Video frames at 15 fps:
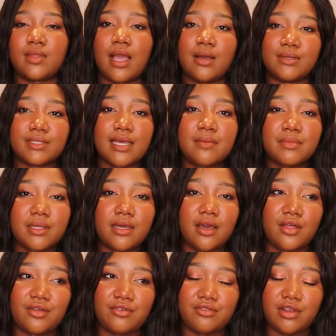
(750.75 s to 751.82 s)
I was sampling
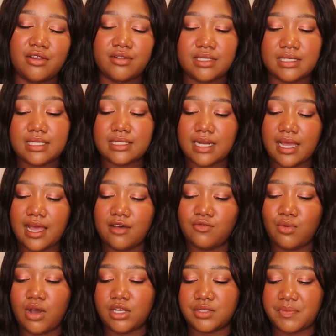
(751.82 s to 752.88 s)
other fragrances and I have
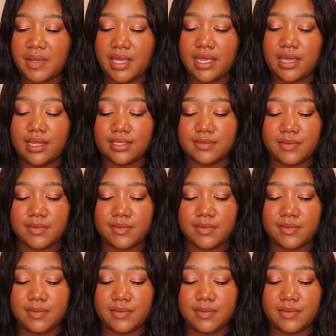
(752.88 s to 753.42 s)
washed my hands,